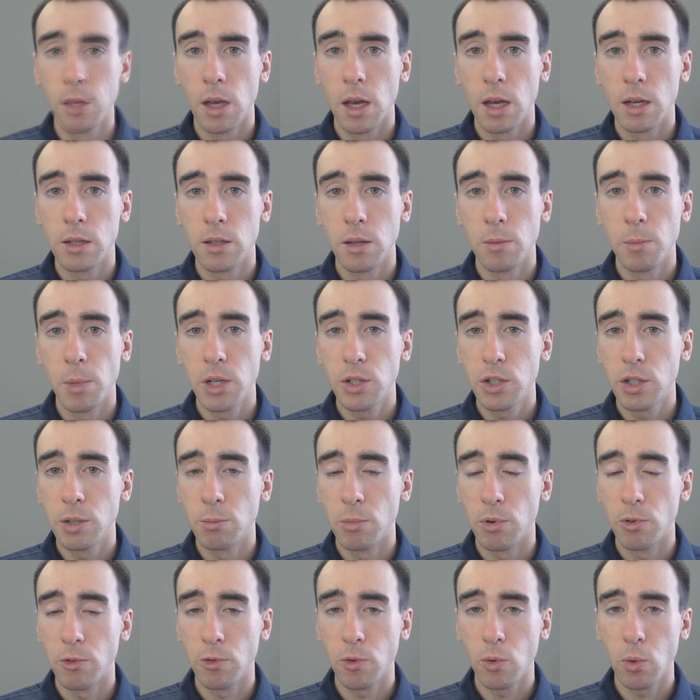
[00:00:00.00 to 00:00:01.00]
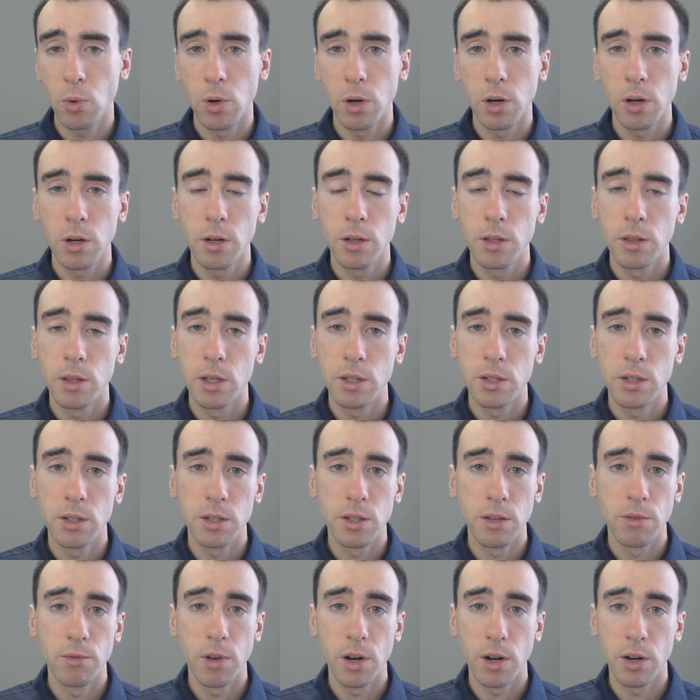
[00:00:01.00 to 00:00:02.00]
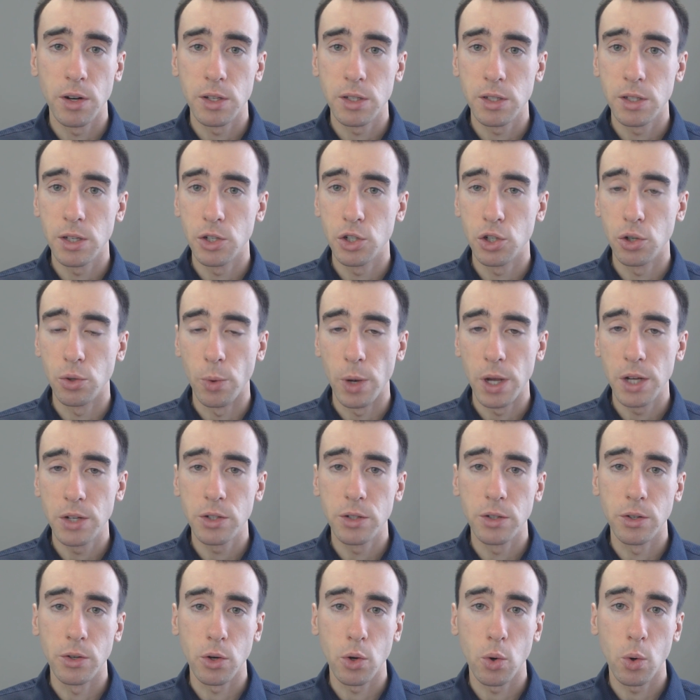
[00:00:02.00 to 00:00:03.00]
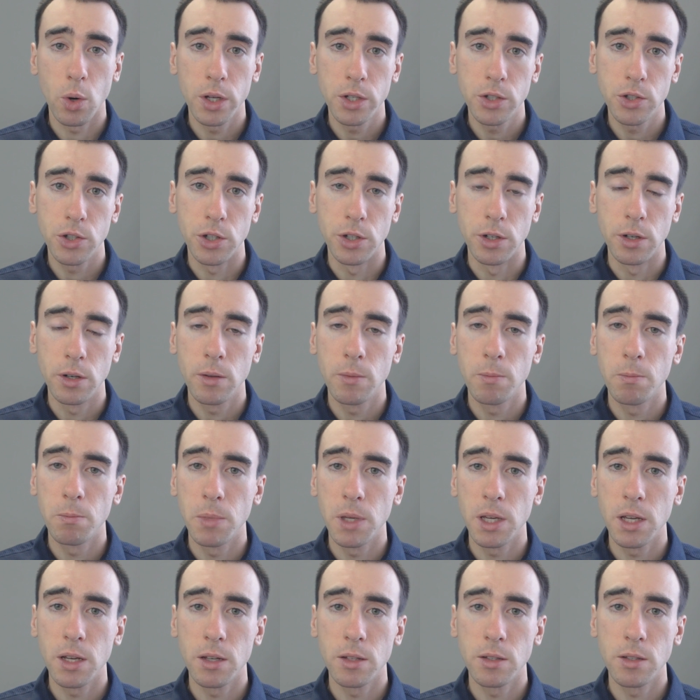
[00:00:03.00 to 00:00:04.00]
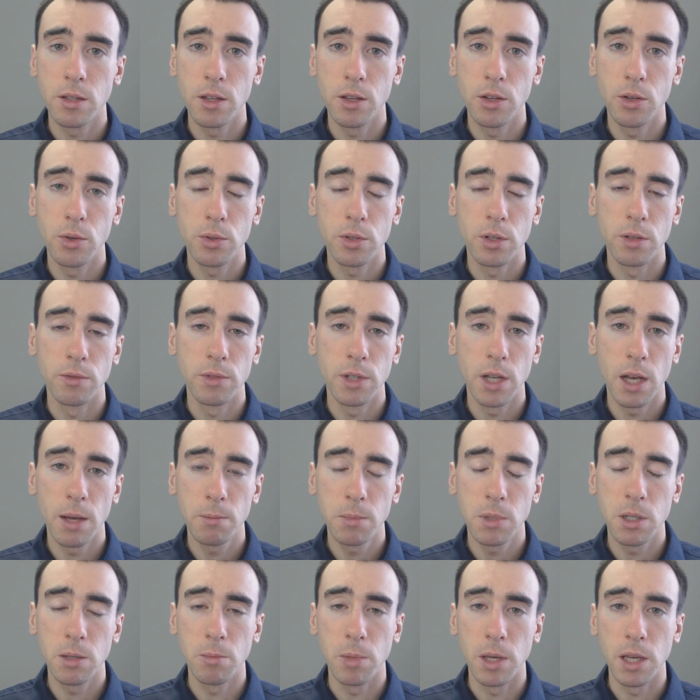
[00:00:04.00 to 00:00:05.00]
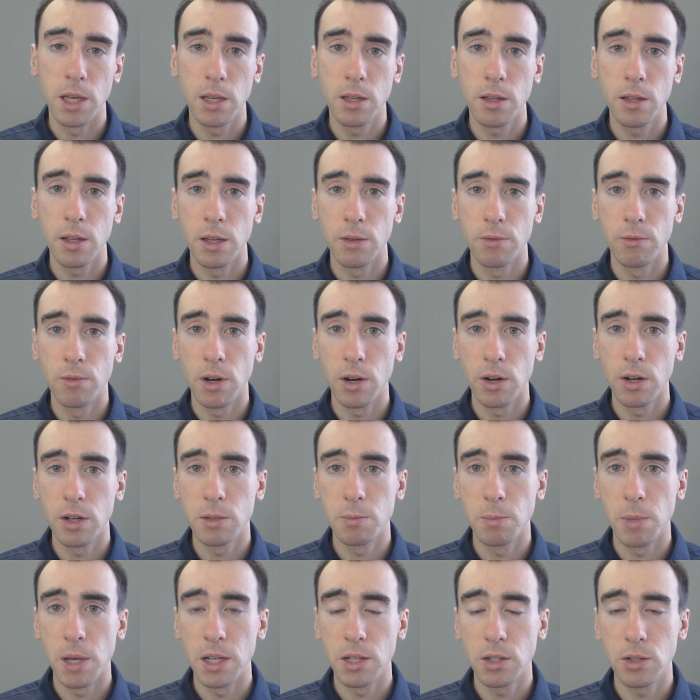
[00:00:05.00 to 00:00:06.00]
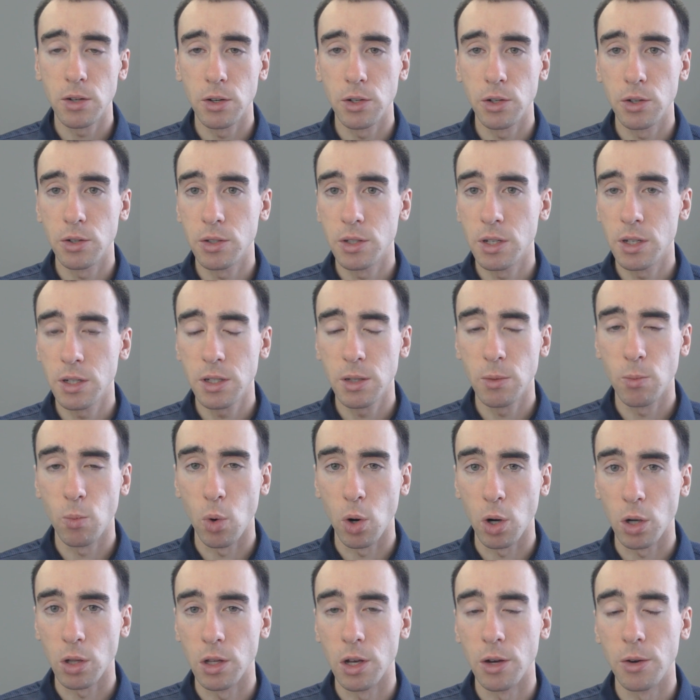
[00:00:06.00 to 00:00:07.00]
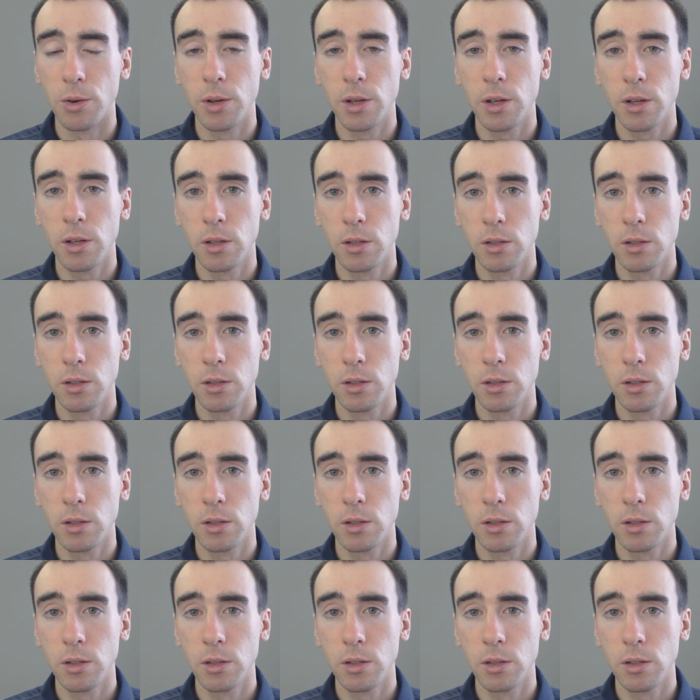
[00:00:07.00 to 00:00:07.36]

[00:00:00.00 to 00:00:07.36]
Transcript: As I mentioned before, this is a very situational question because the use of tempdb varies based on your system workload.